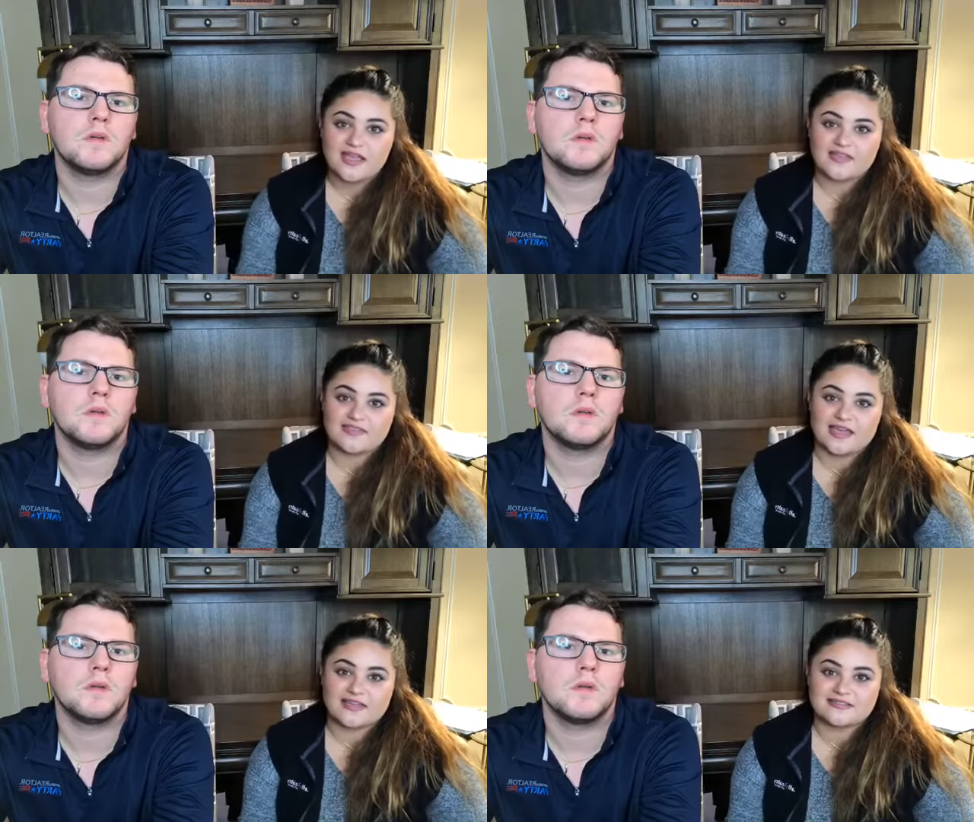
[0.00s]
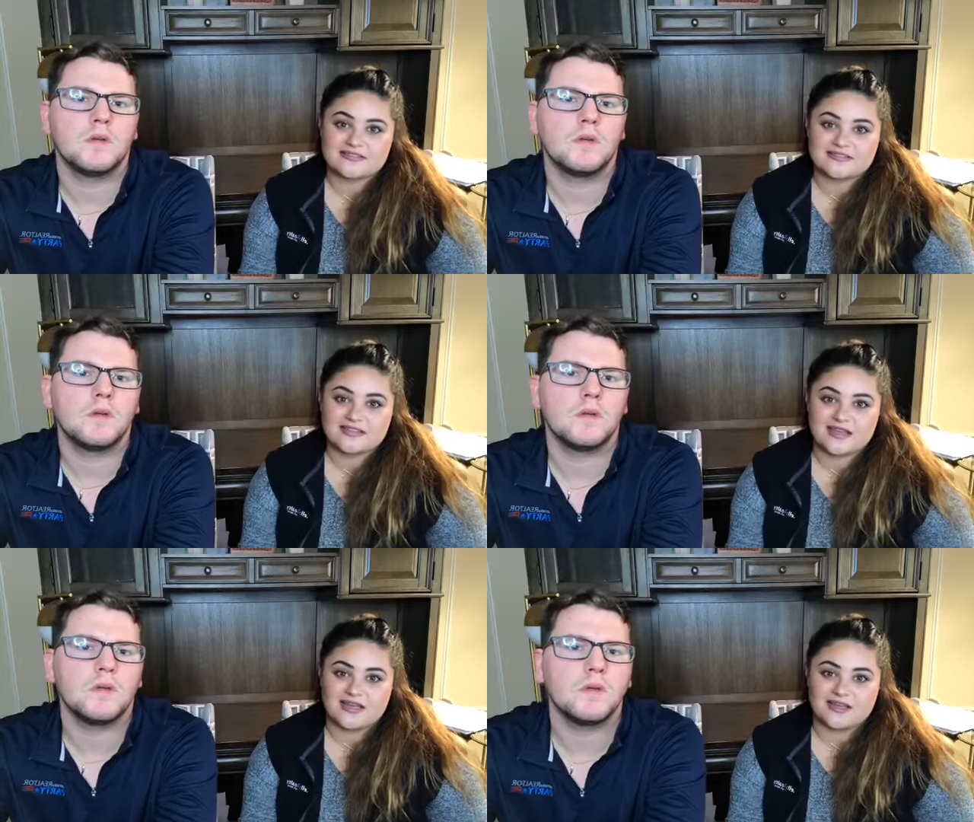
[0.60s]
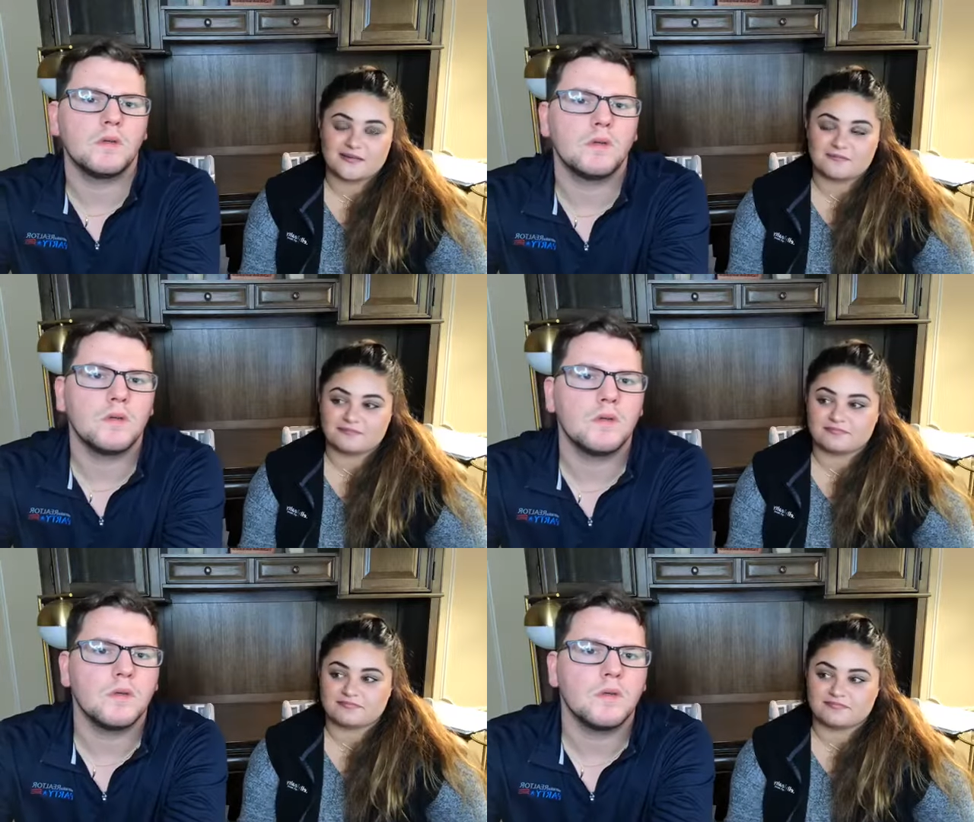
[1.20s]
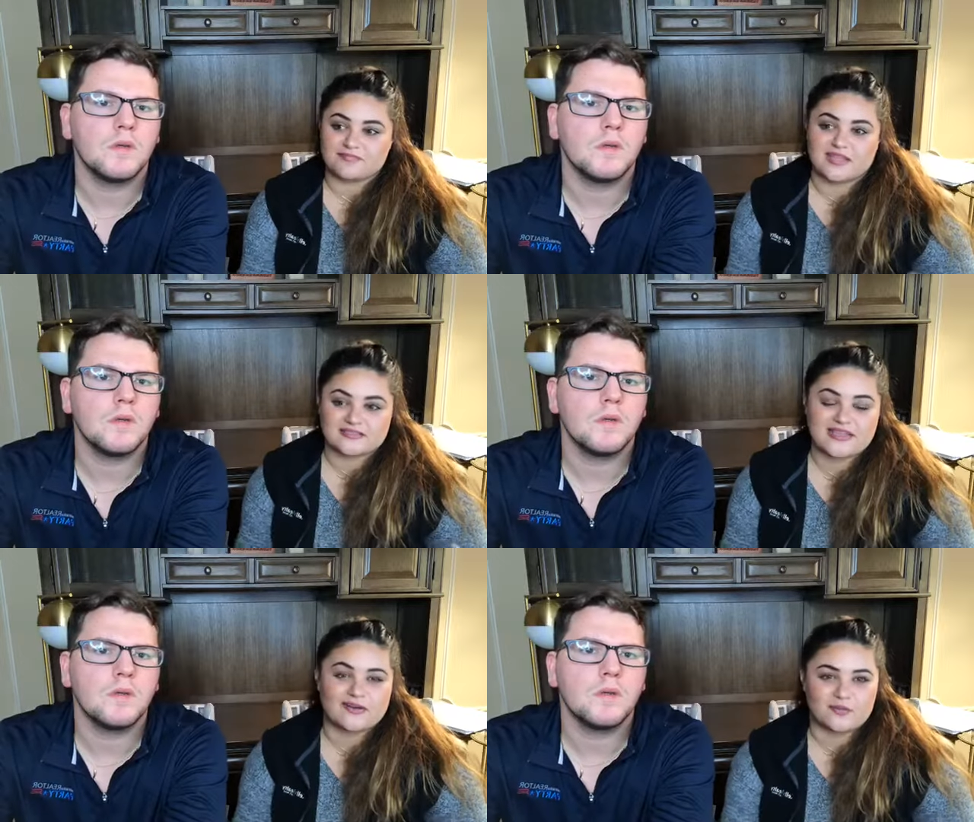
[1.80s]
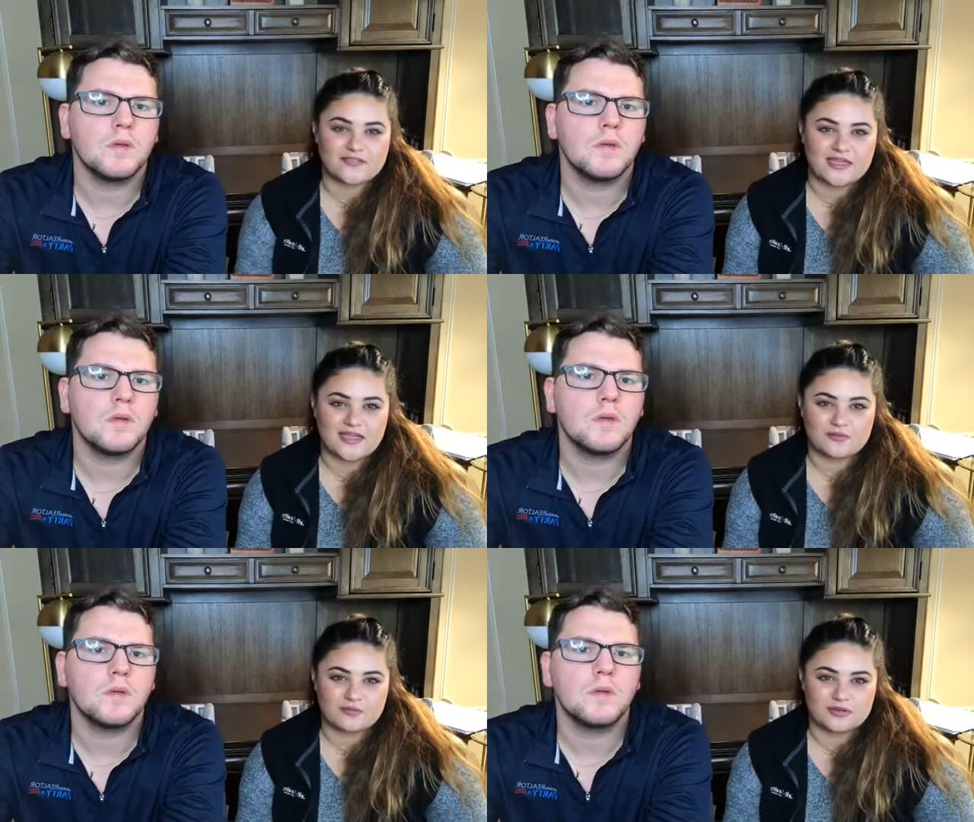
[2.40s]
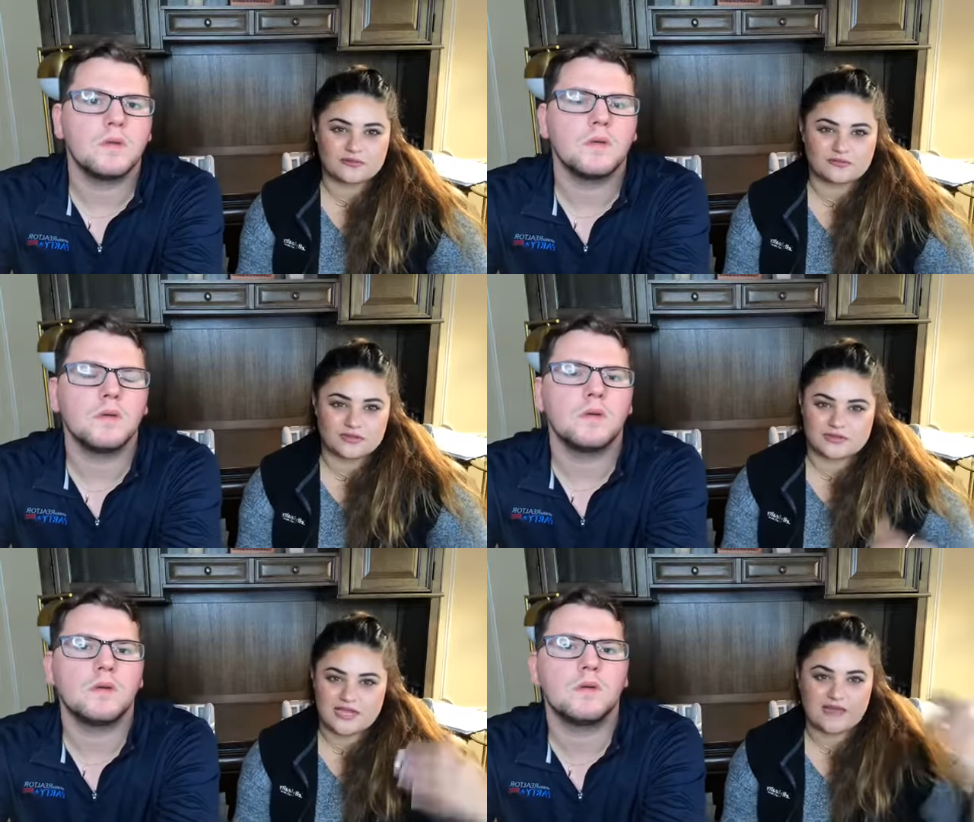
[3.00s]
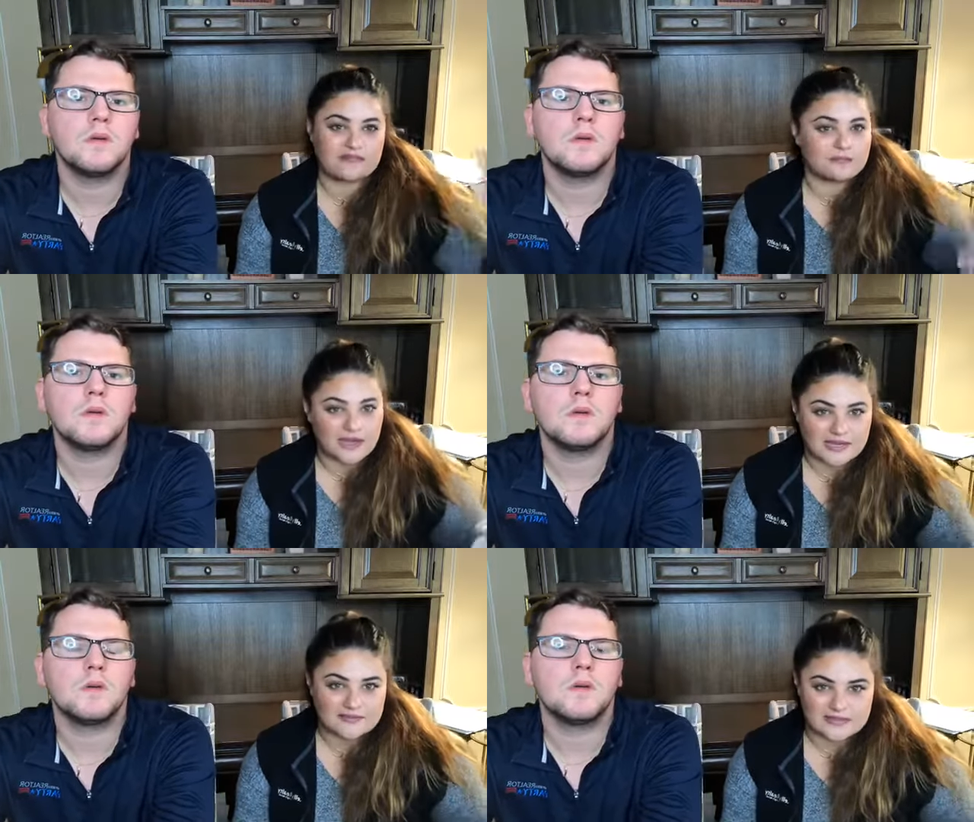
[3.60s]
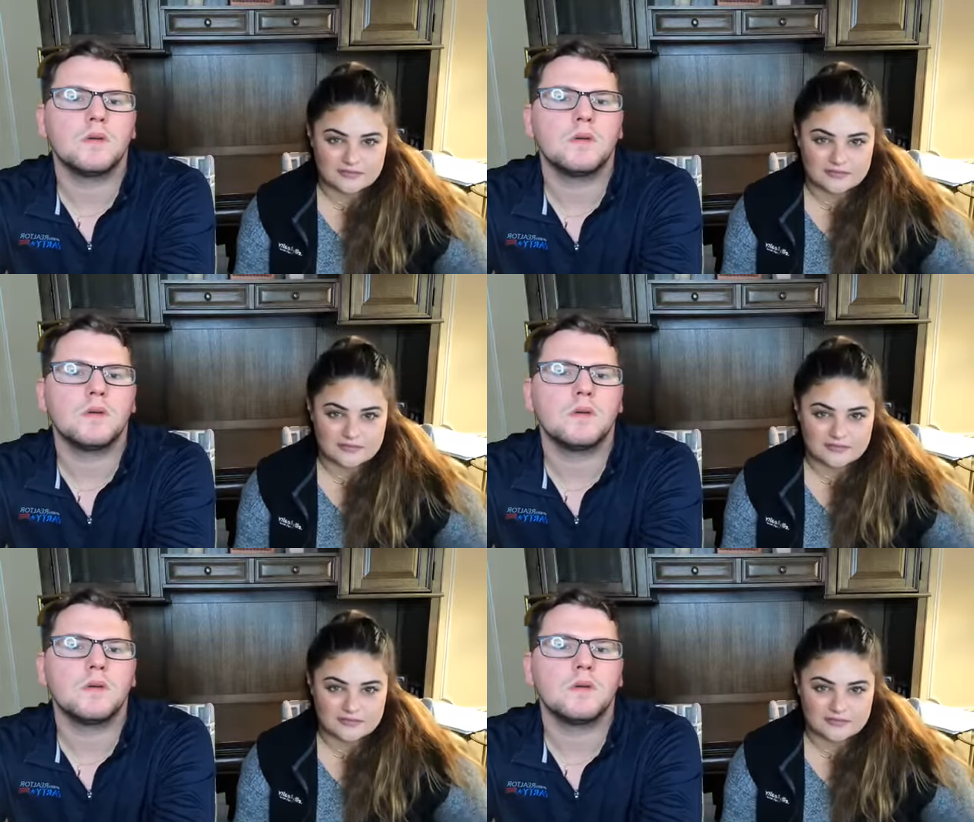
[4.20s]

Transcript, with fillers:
Speaker 1: and that's um, that's kind of what they what what they have in mind